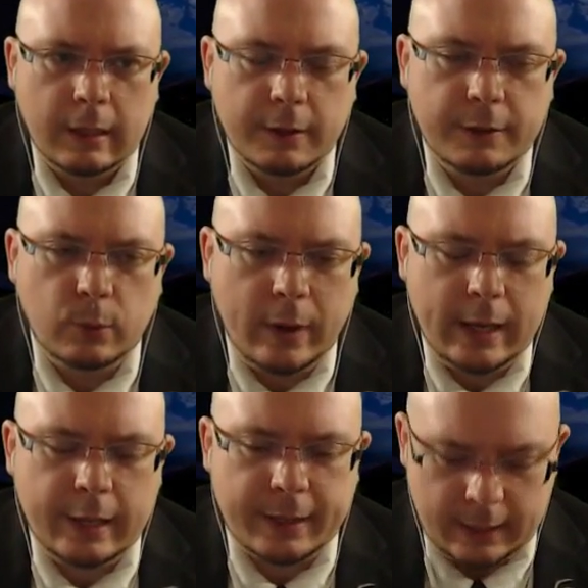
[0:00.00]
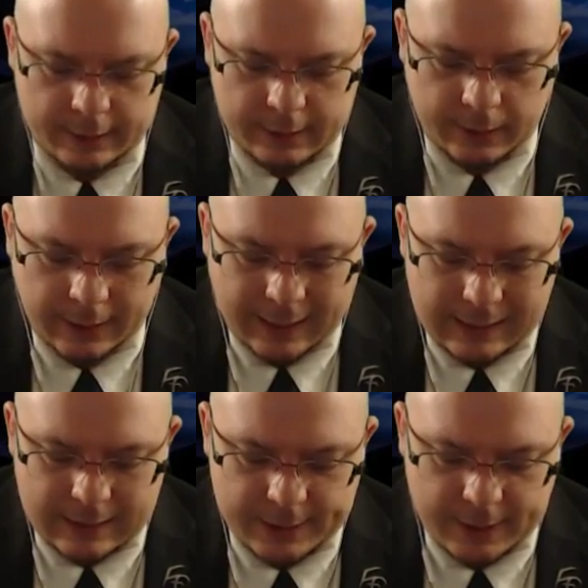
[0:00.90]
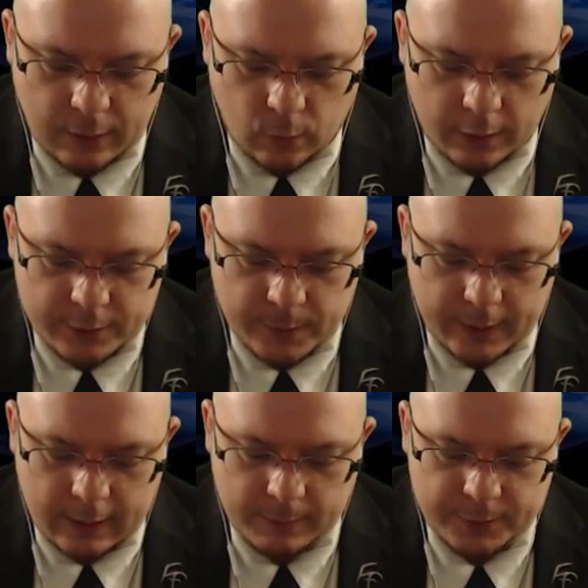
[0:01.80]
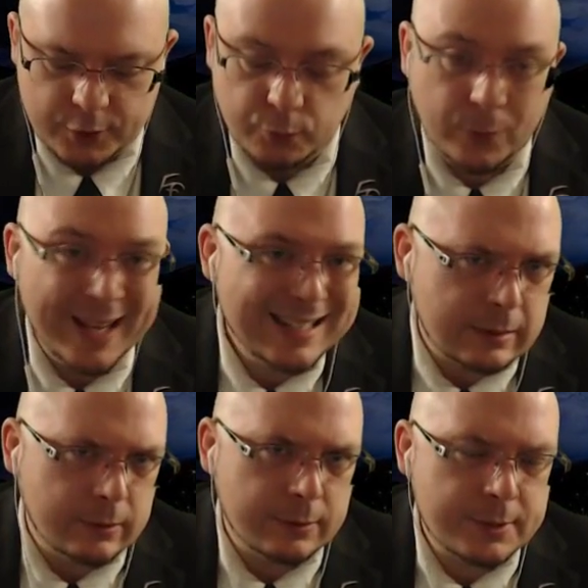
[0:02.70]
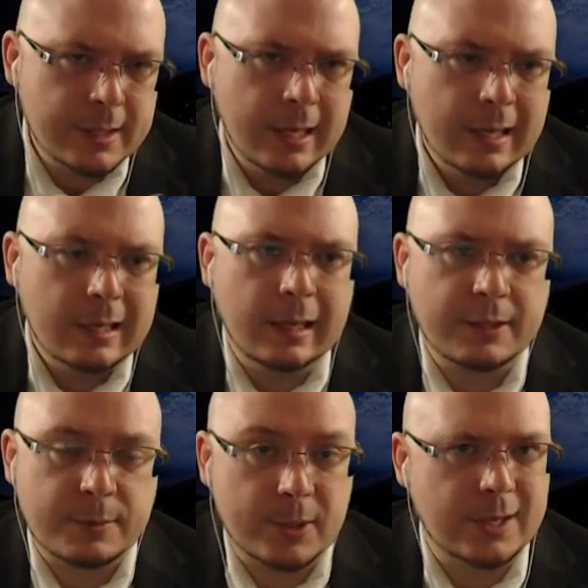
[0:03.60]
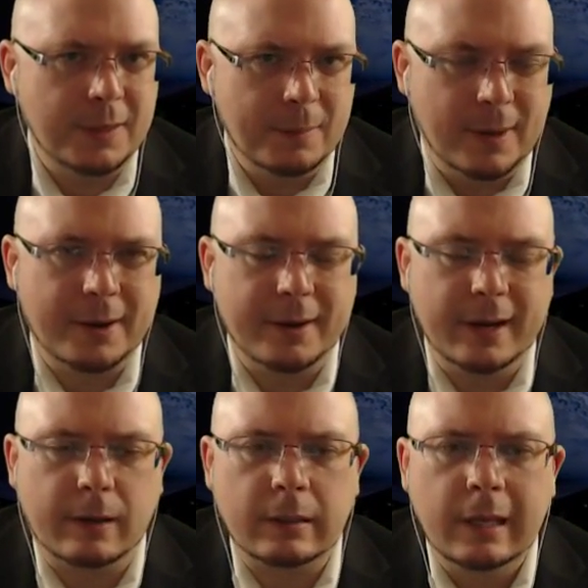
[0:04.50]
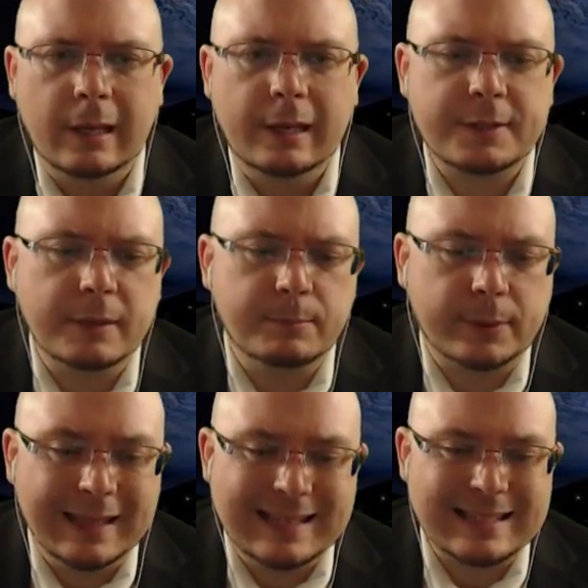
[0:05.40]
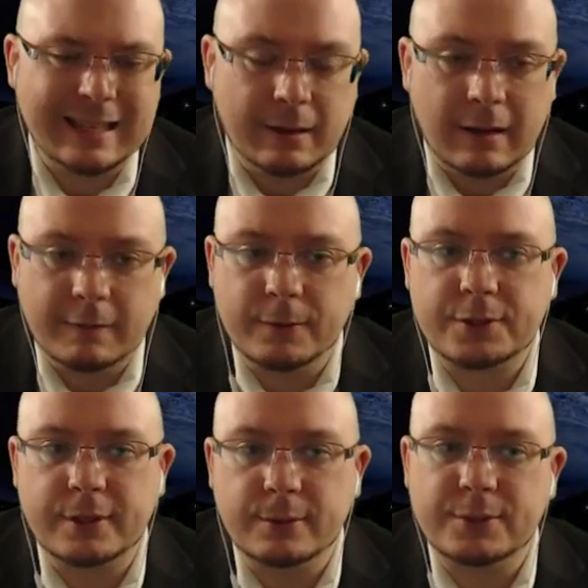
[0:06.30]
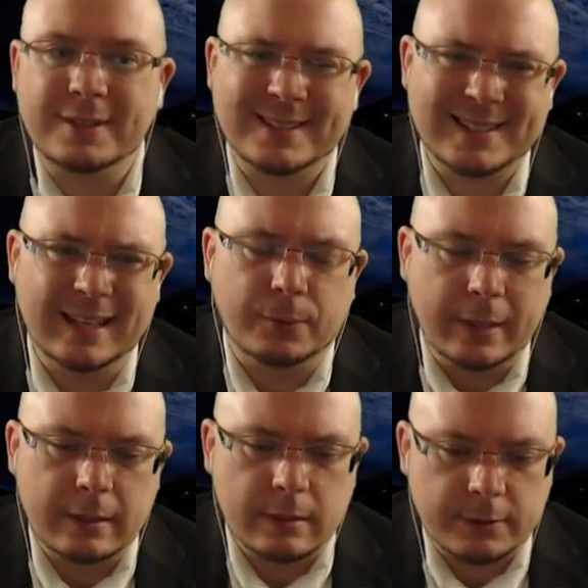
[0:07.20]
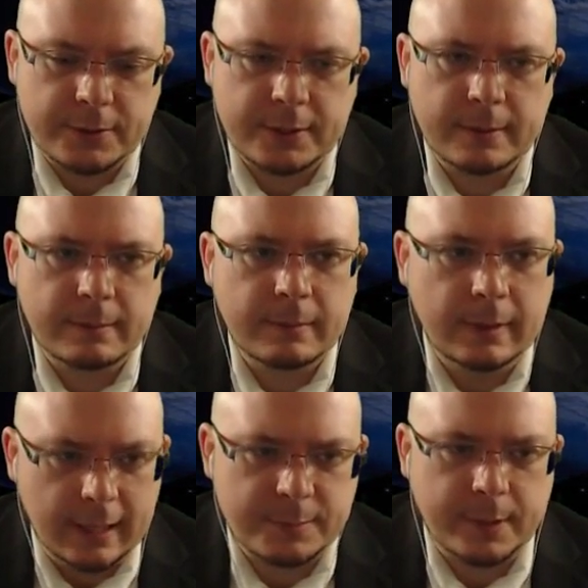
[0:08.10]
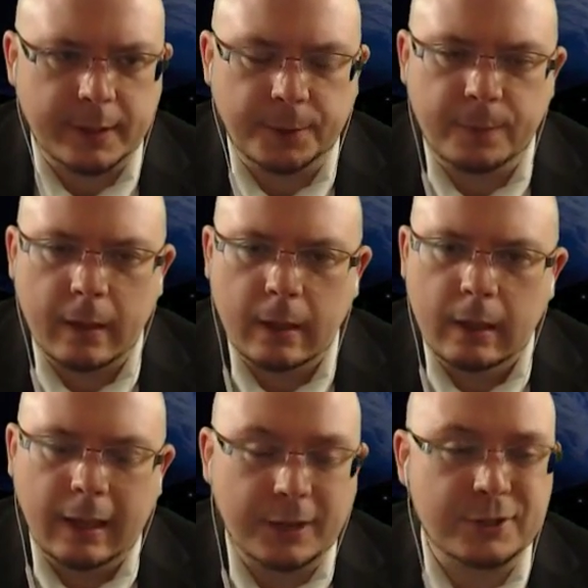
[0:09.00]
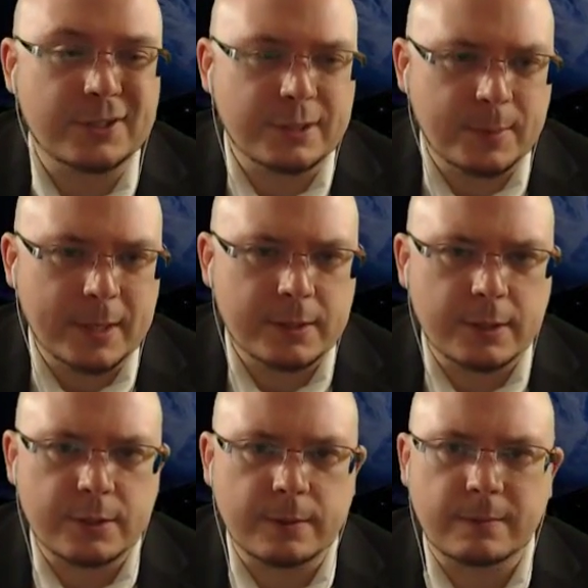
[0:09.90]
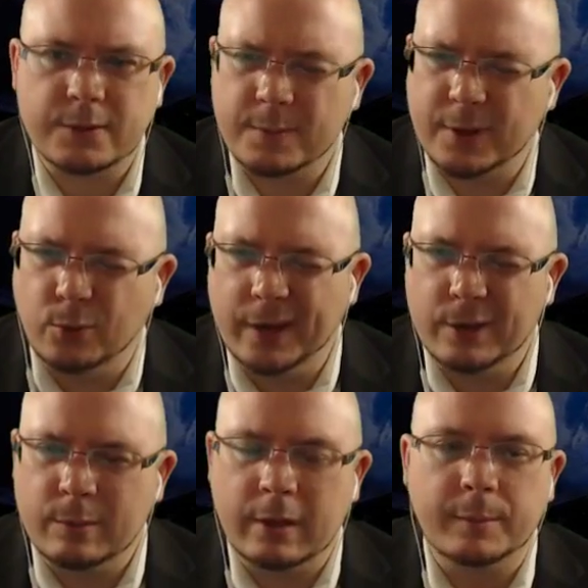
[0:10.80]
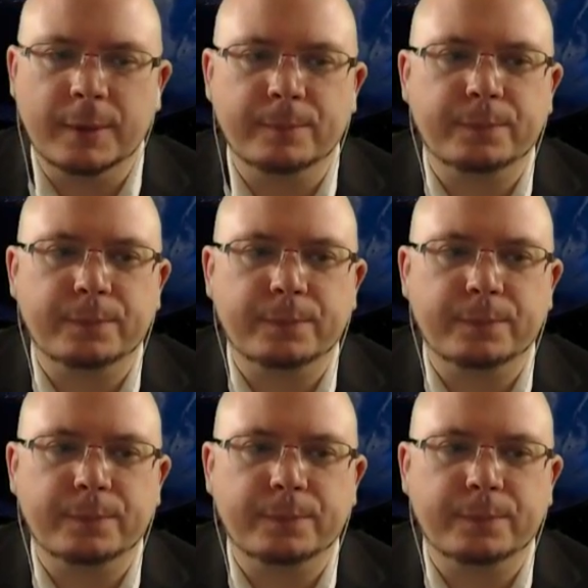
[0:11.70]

The way that licensing works when it comes to rentals, especially in the modern era, is a place that offers those said rentals. Yes, Bio. Actually, it's in a space station. There's a big window behind me.